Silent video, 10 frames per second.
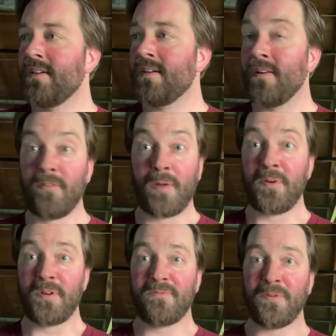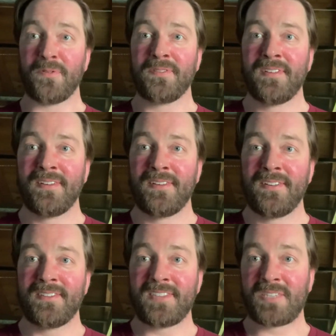very beautiful
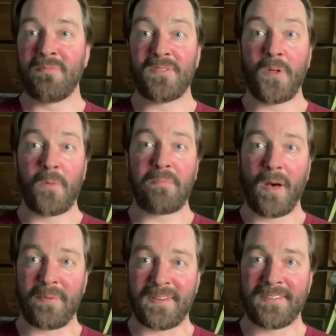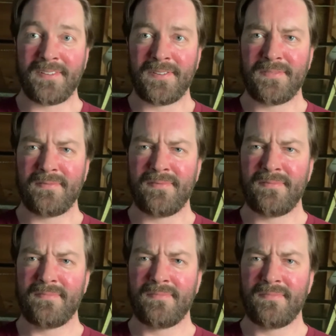6-month-old puppy
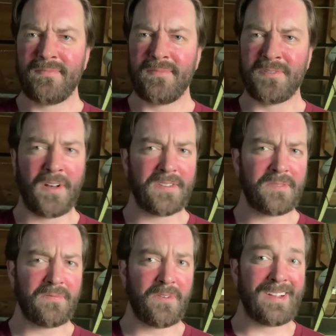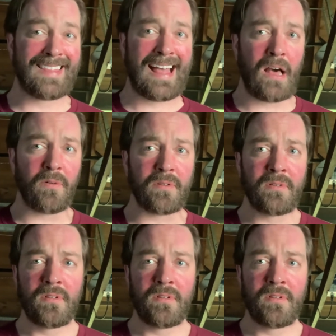who's also very loud.